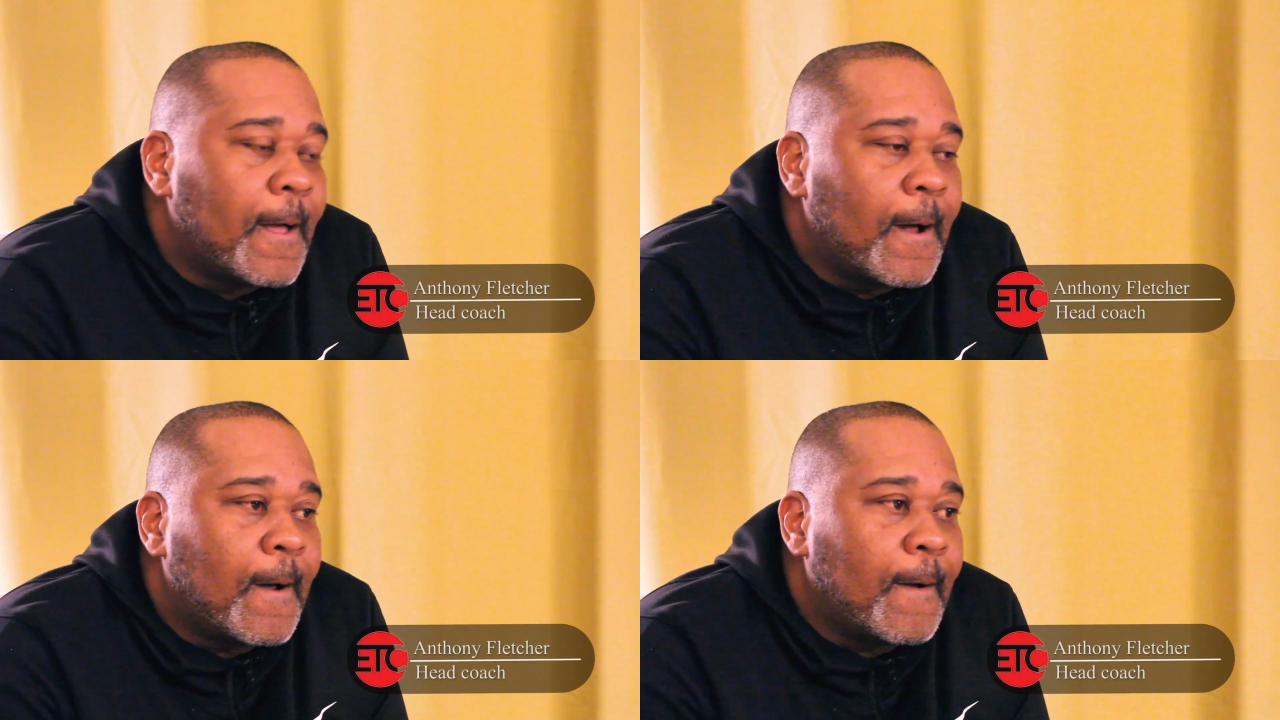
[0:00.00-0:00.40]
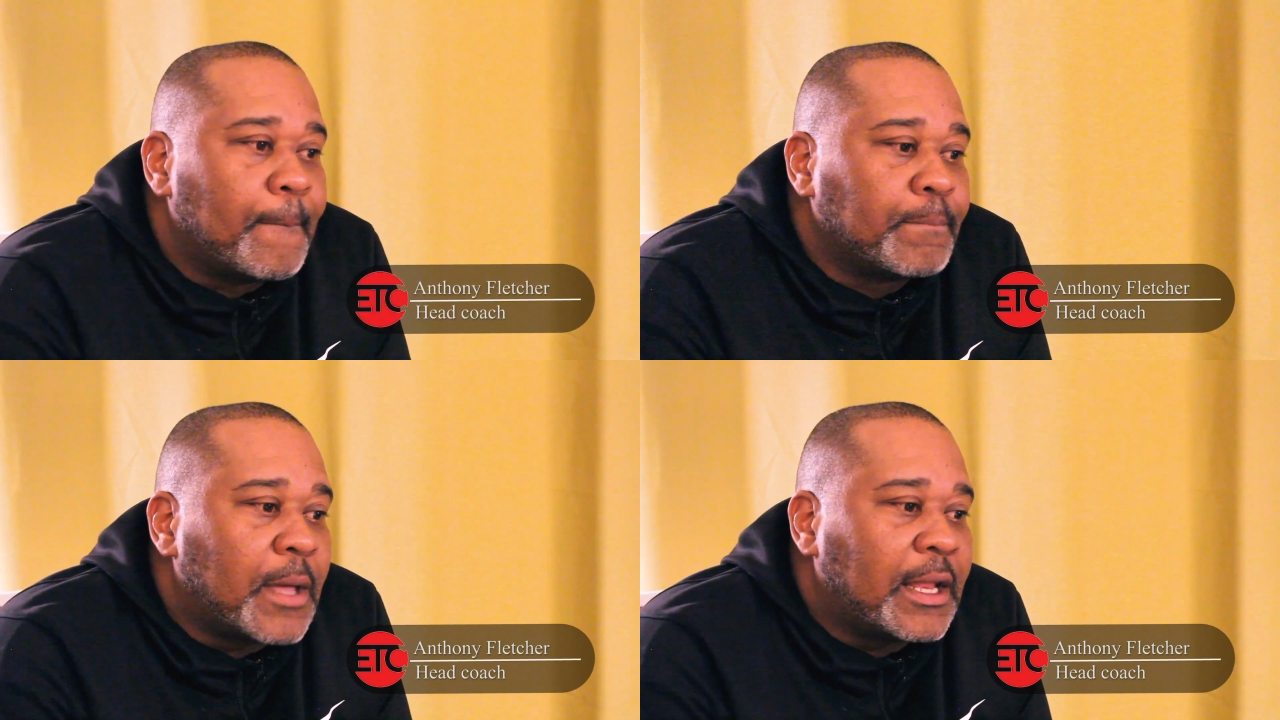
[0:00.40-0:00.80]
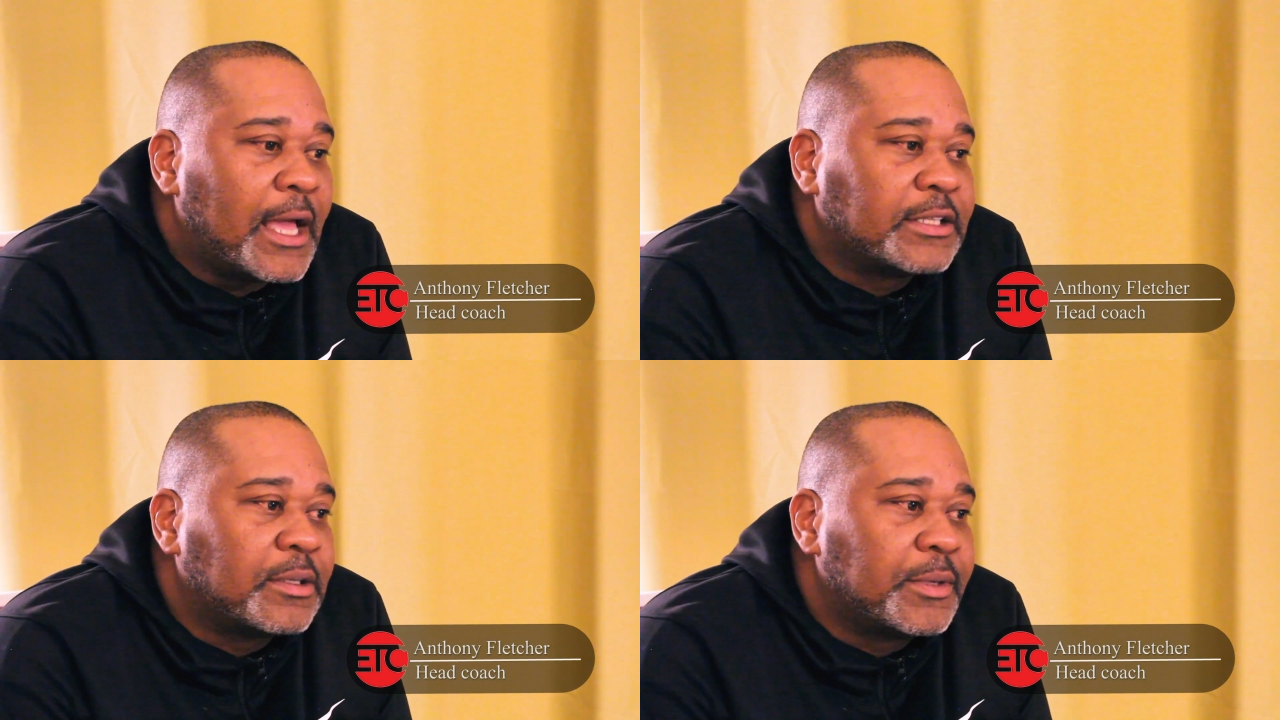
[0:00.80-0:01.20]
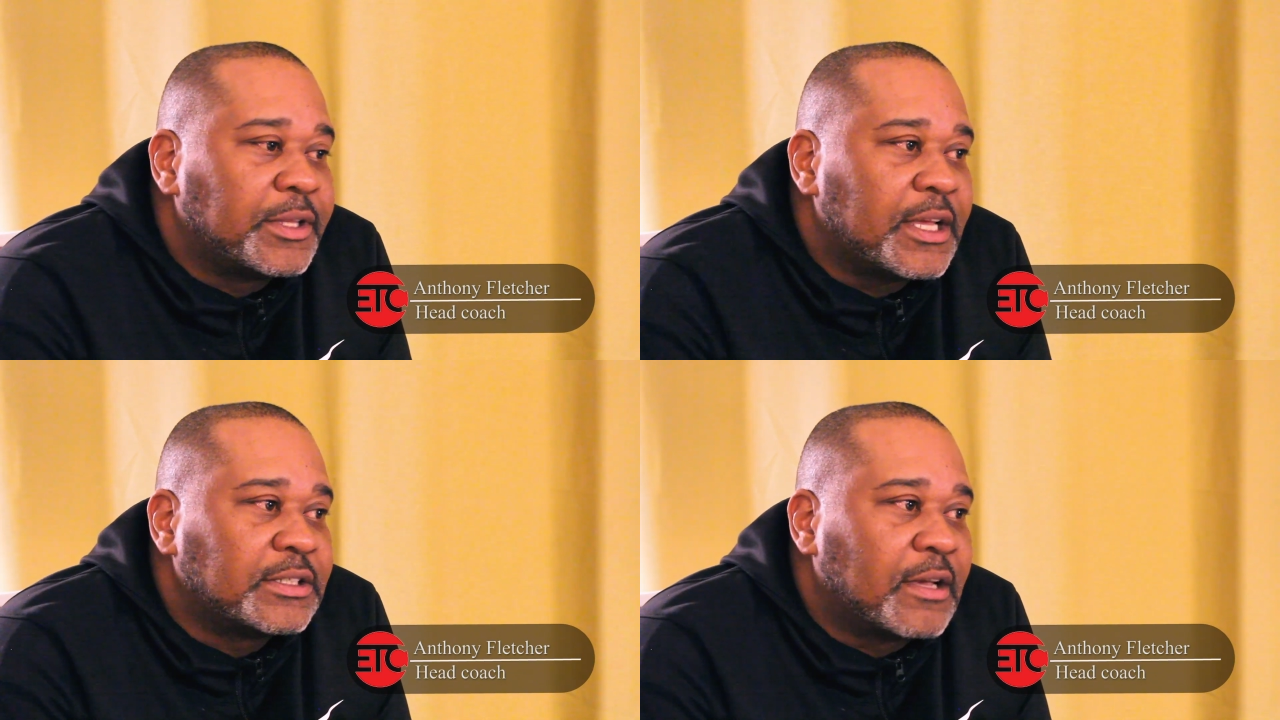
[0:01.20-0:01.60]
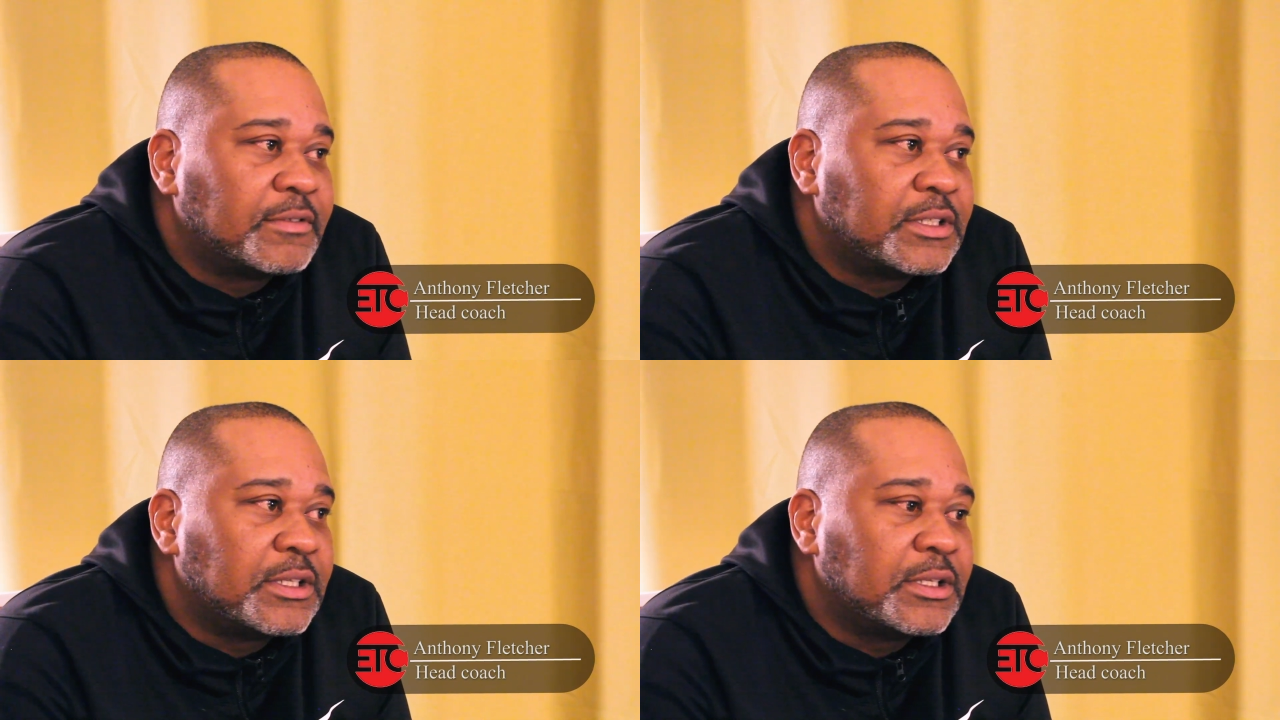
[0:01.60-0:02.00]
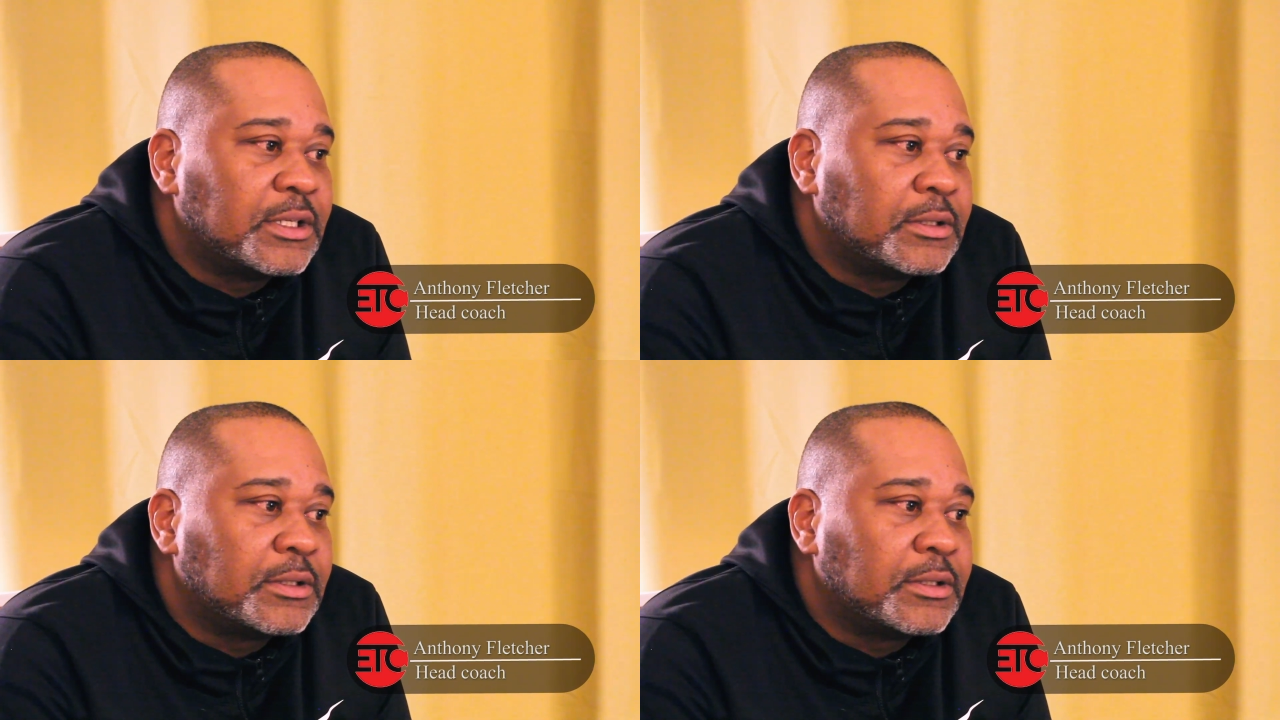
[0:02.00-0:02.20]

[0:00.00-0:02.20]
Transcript: I like some of the things I've seen,